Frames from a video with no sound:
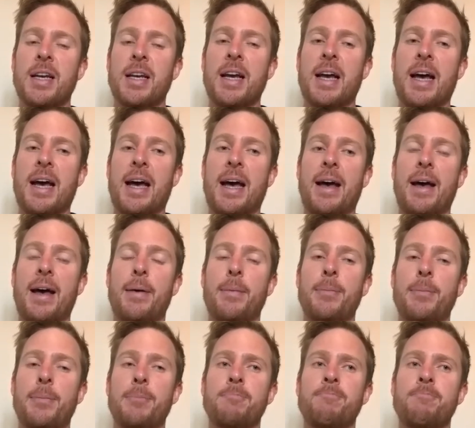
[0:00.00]

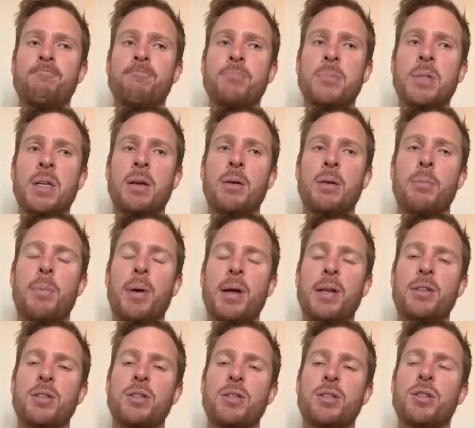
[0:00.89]

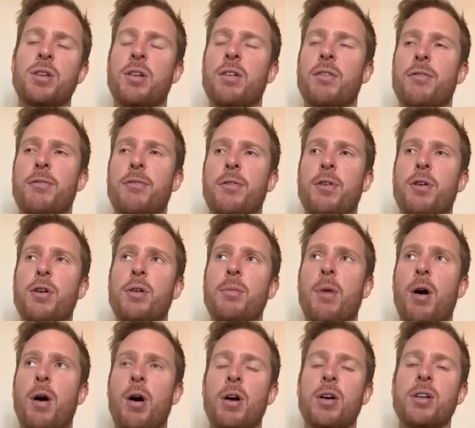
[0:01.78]
But sort of good
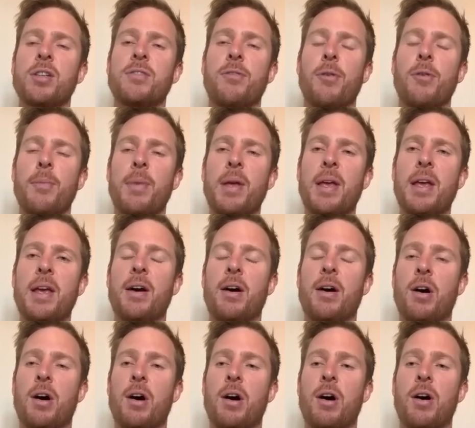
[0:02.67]
markers for me
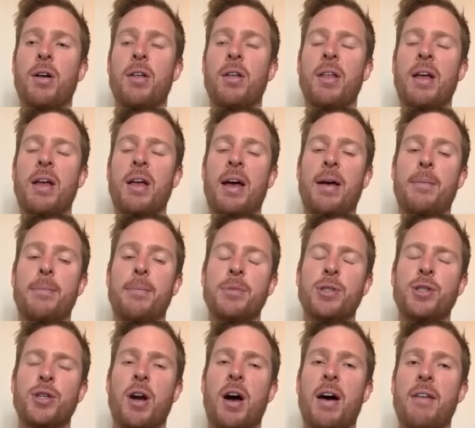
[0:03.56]
are
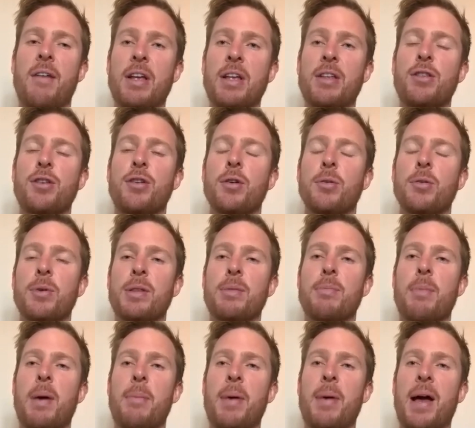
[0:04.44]
driving through with
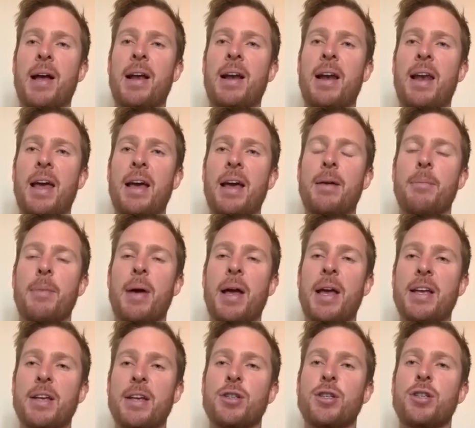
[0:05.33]
my back leg,
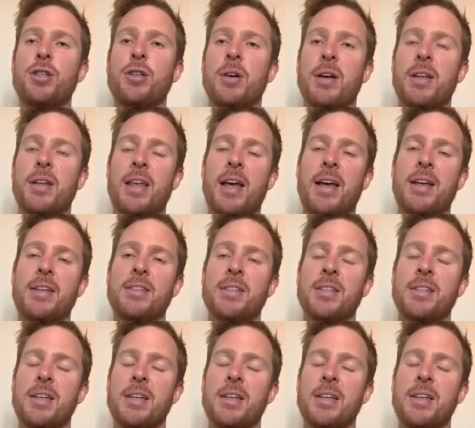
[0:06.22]
making sure that